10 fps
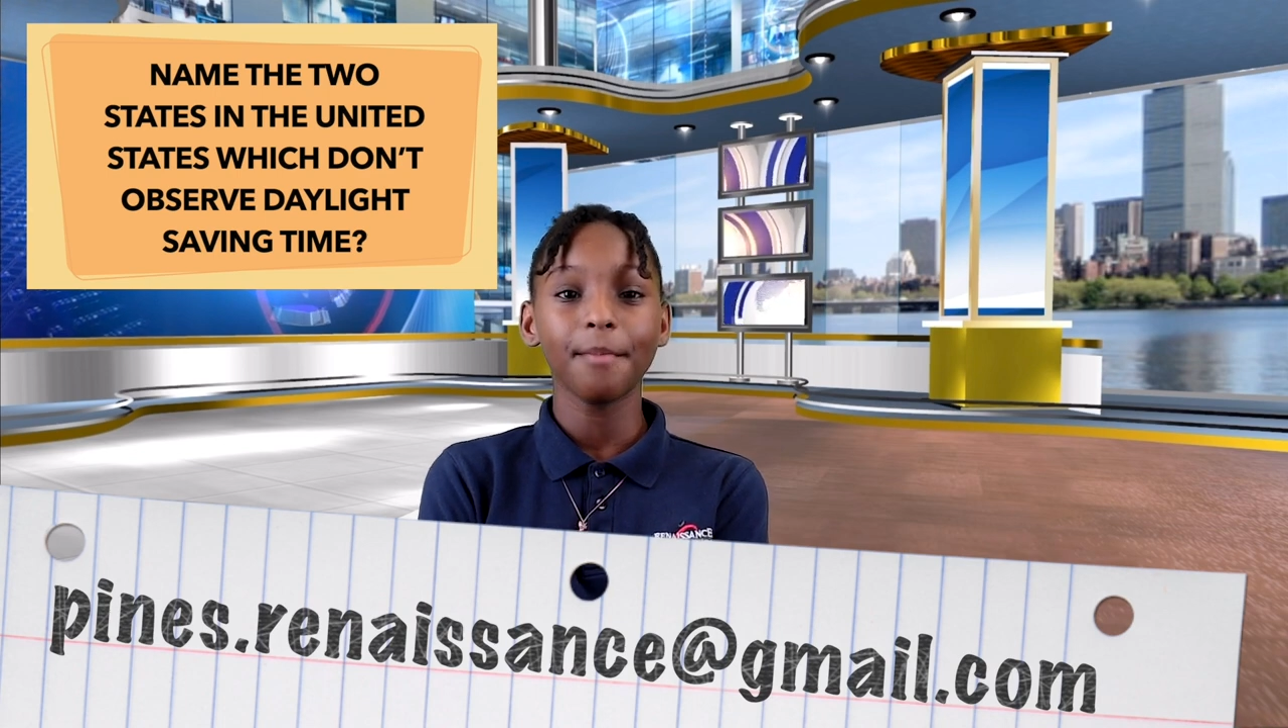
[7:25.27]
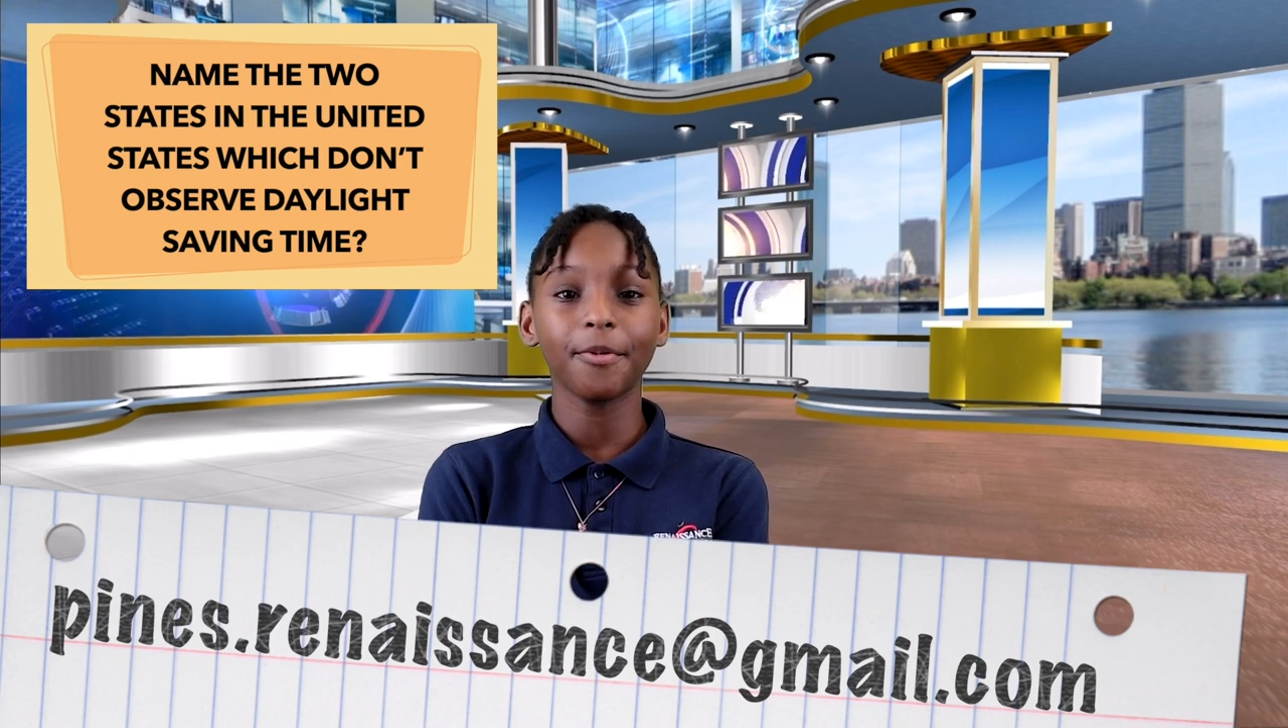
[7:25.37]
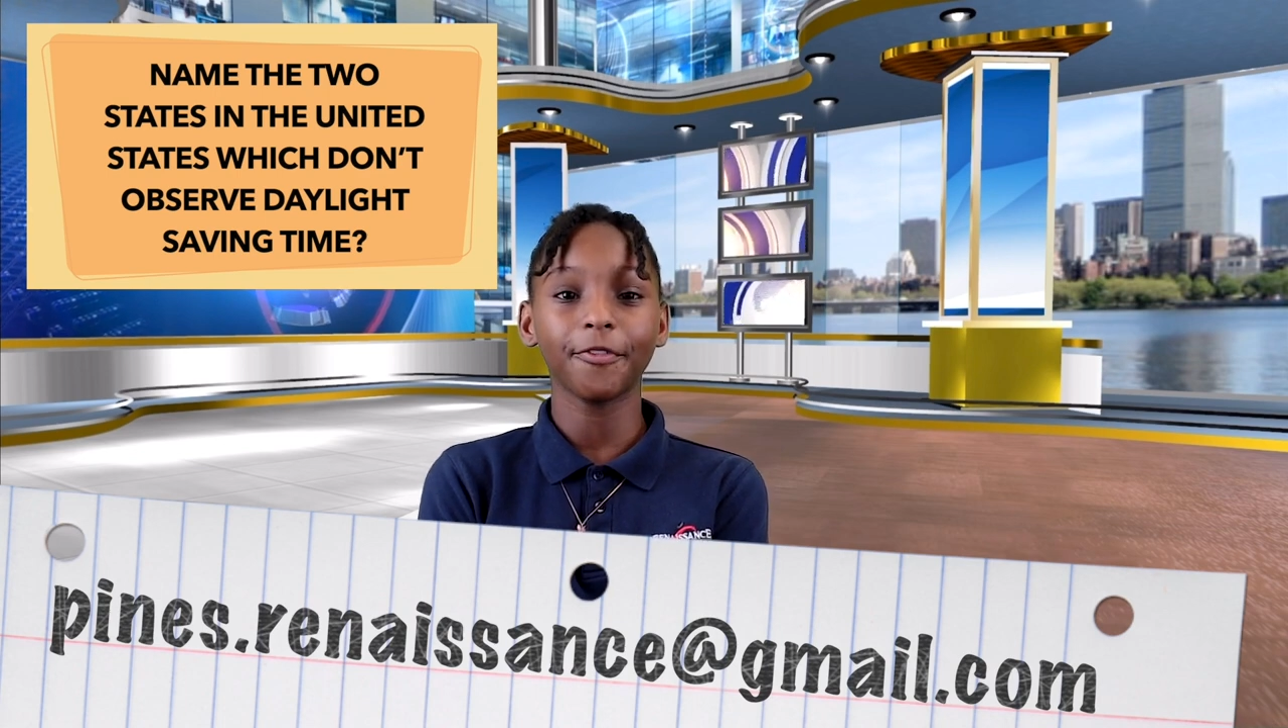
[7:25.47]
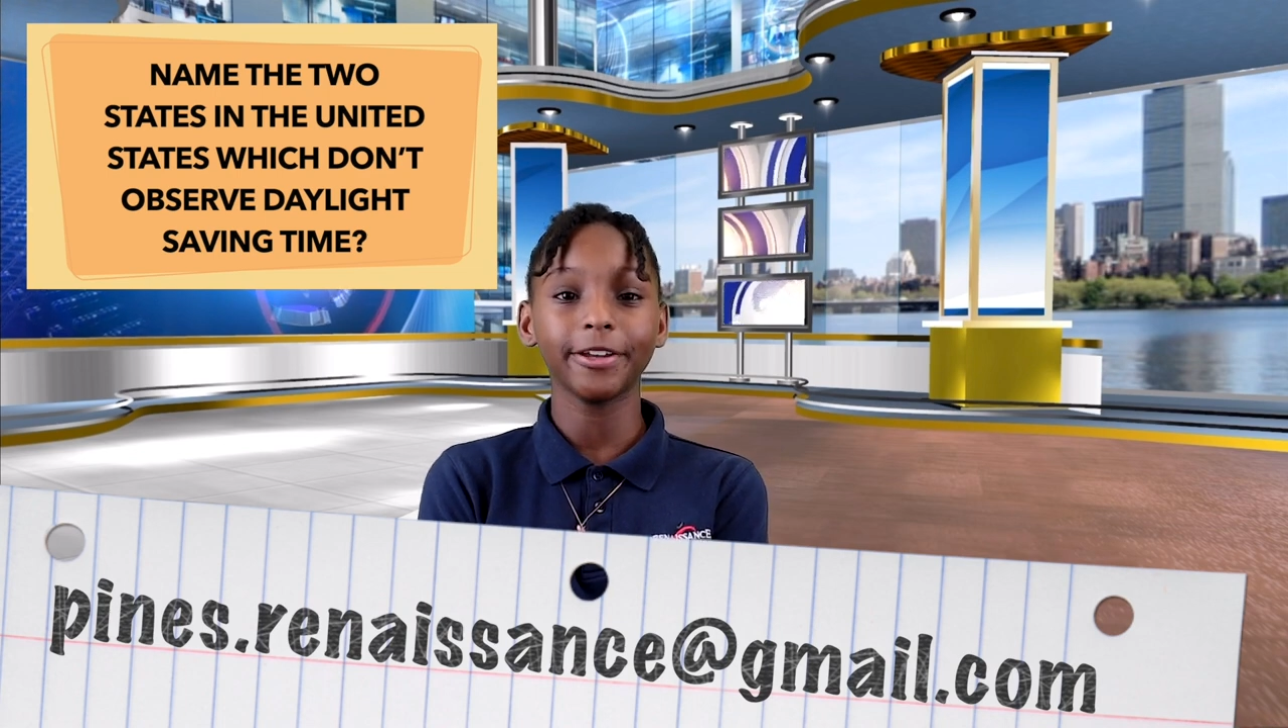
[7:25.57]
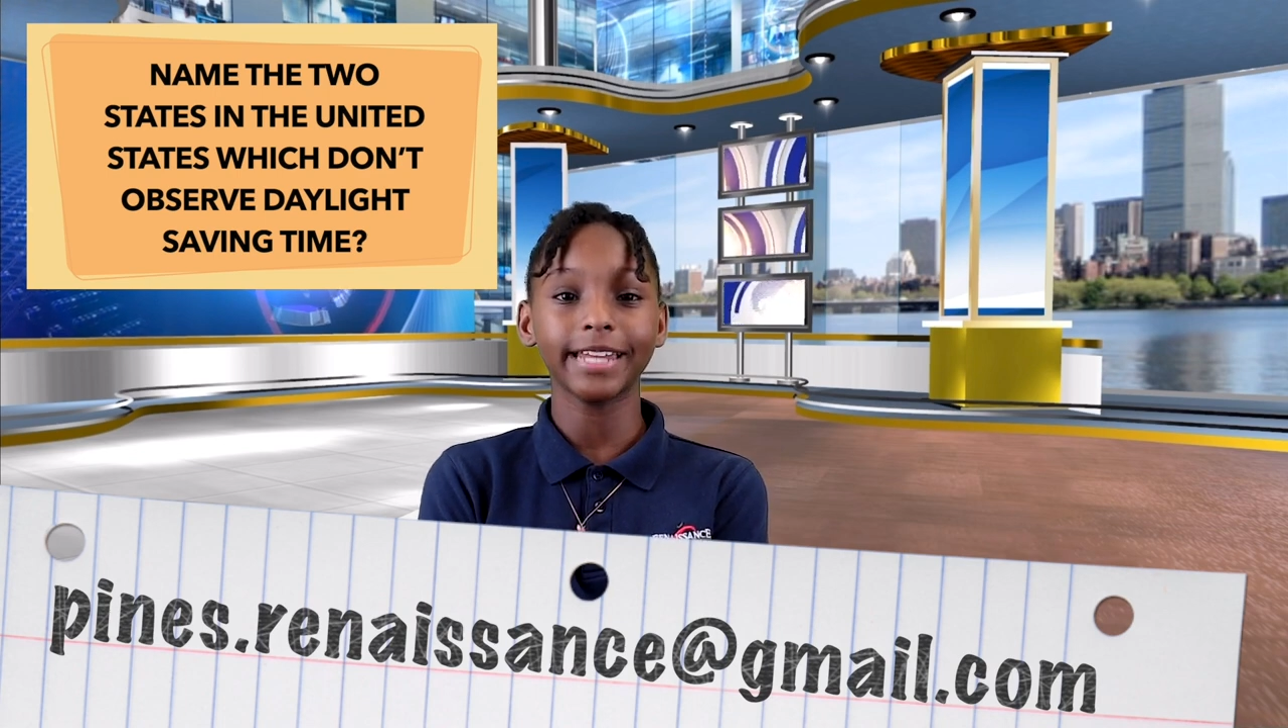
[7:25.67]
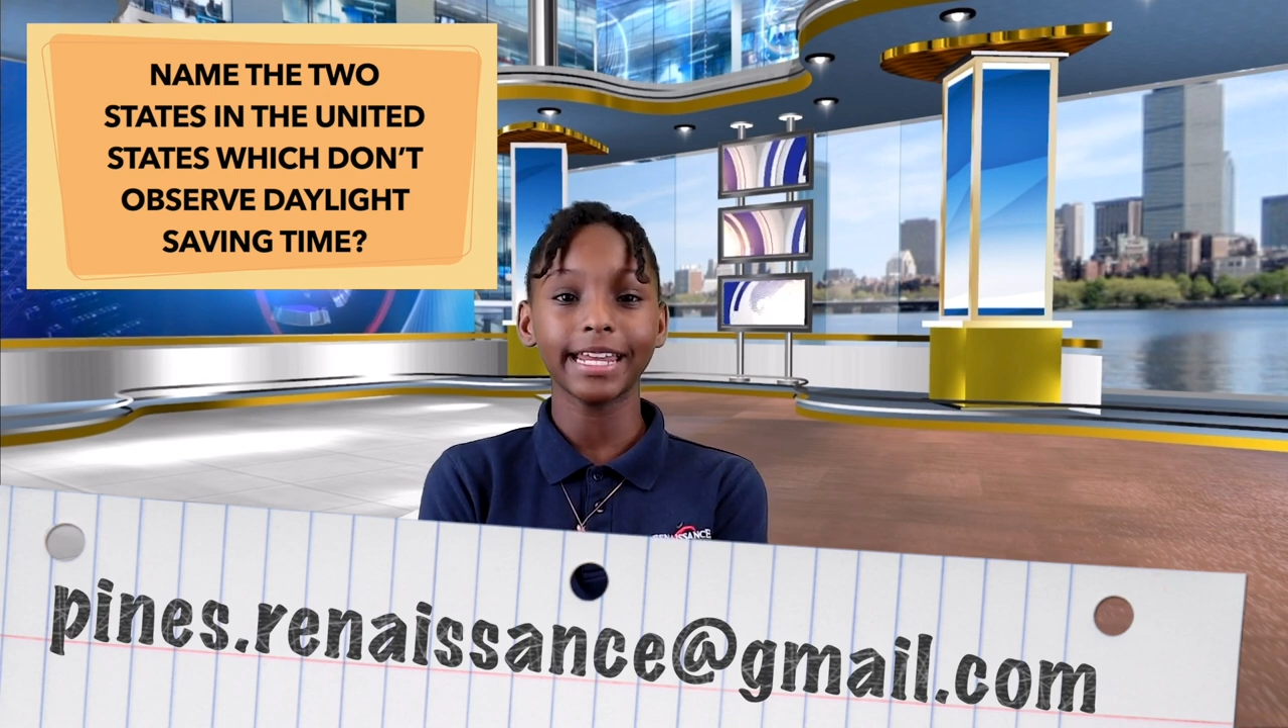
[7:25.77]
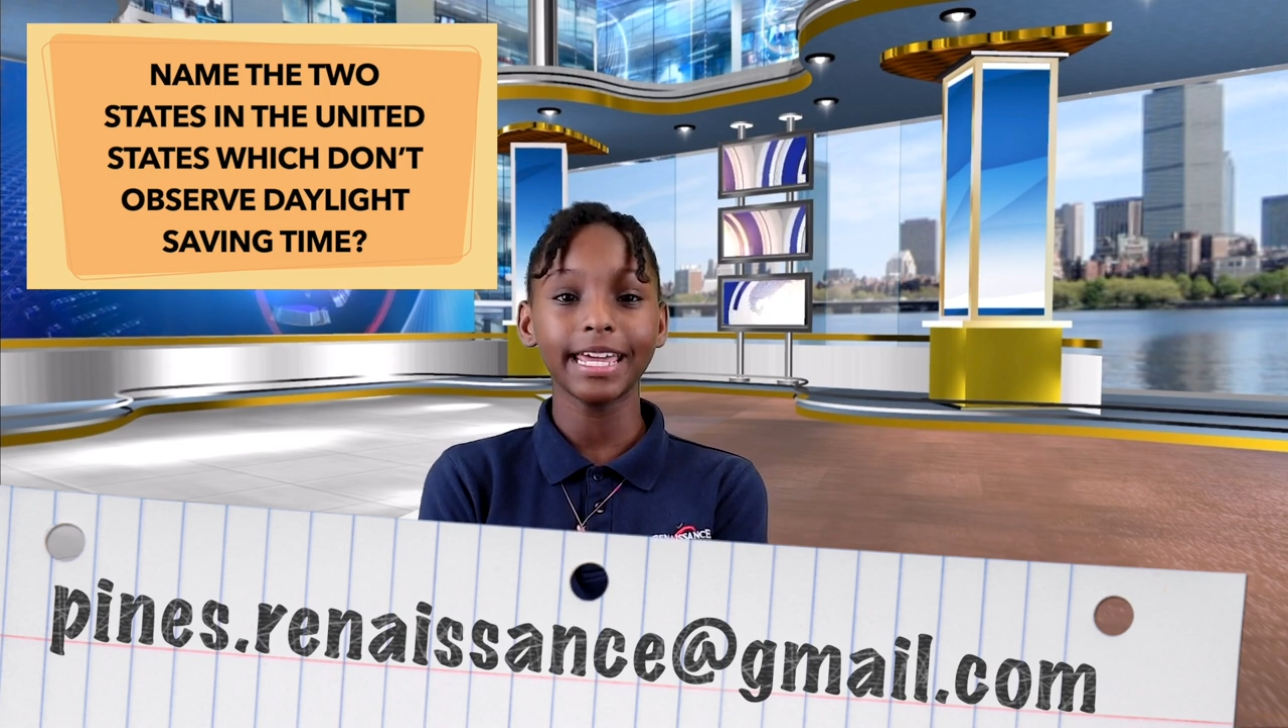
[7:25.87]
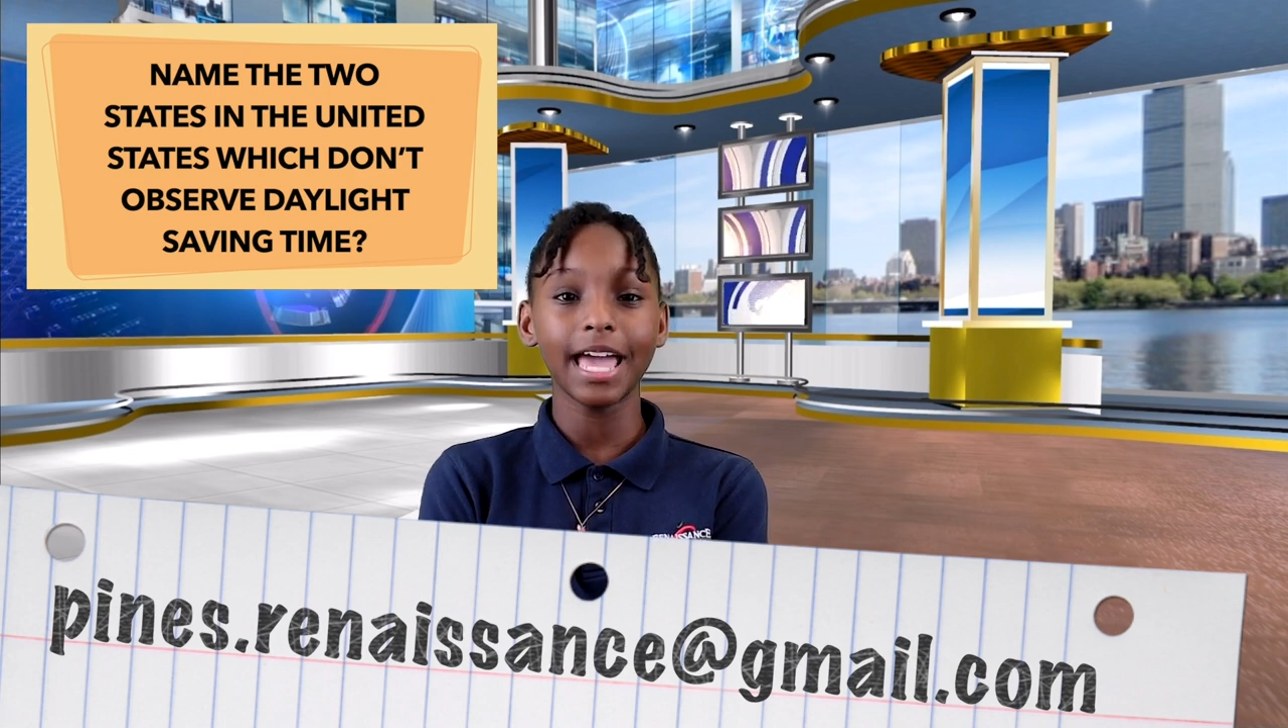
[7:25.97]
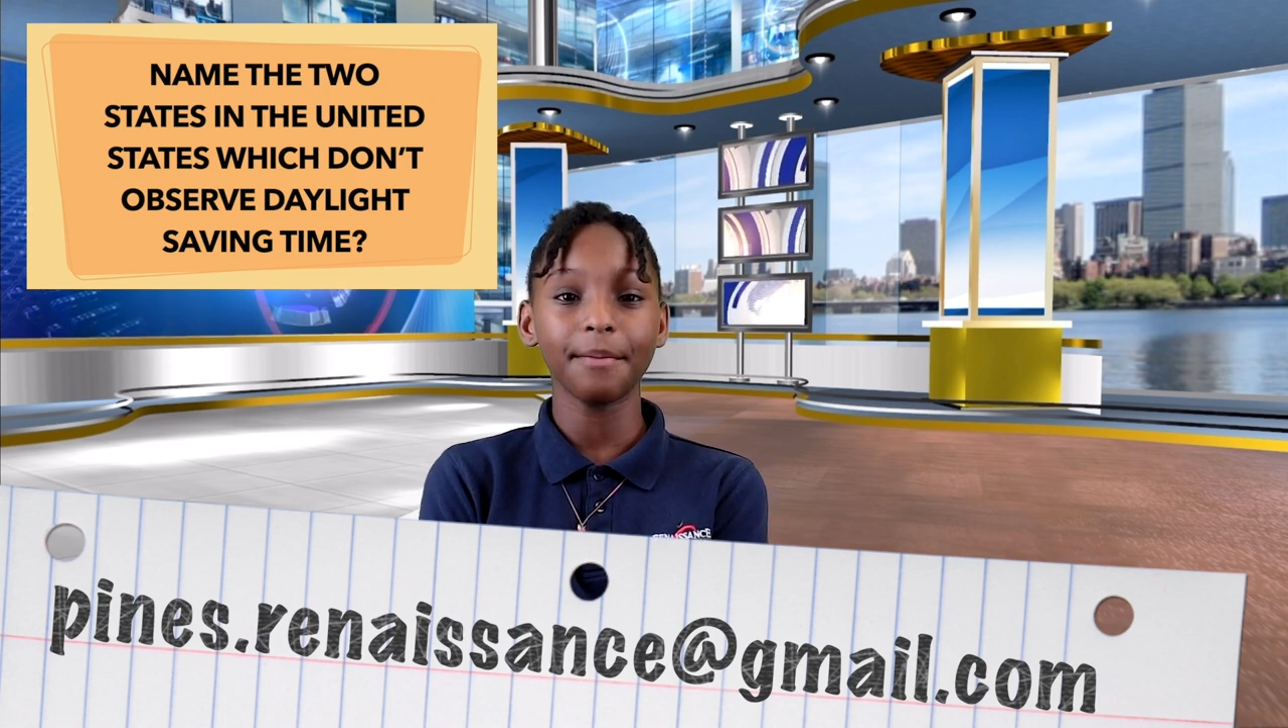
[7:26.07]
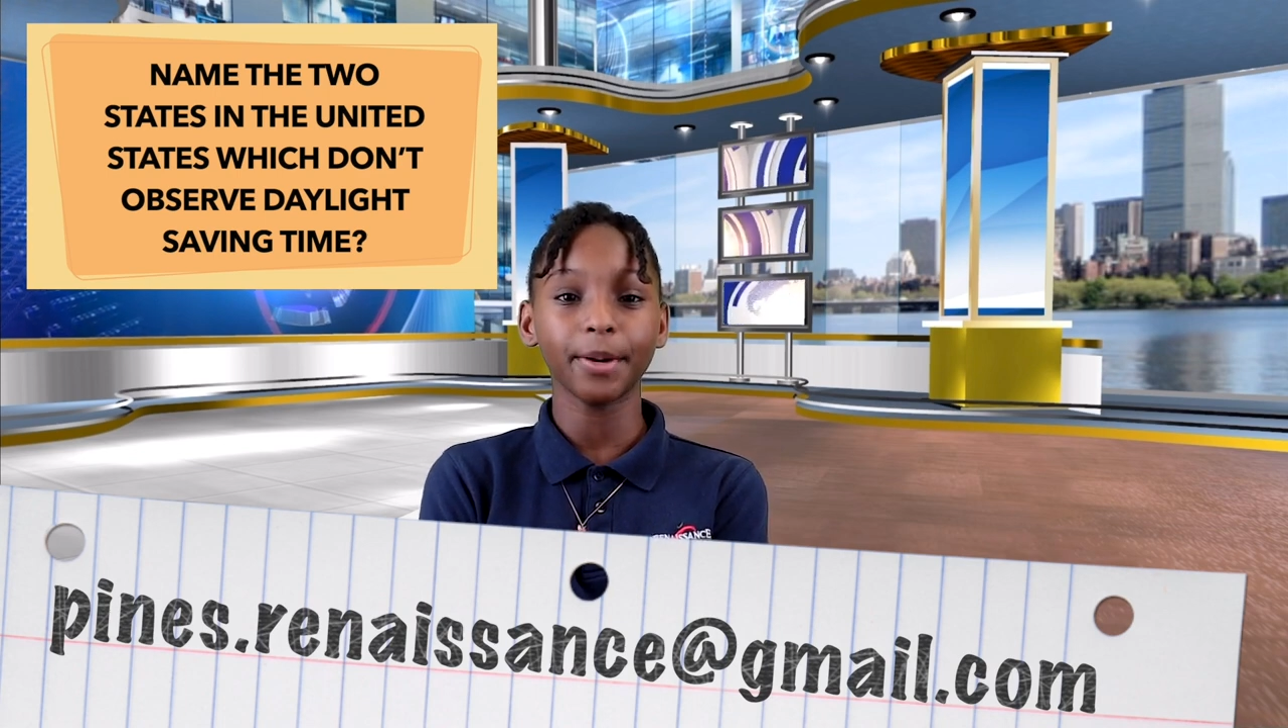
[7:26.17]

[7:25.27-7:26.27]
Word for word: before 9 a.m.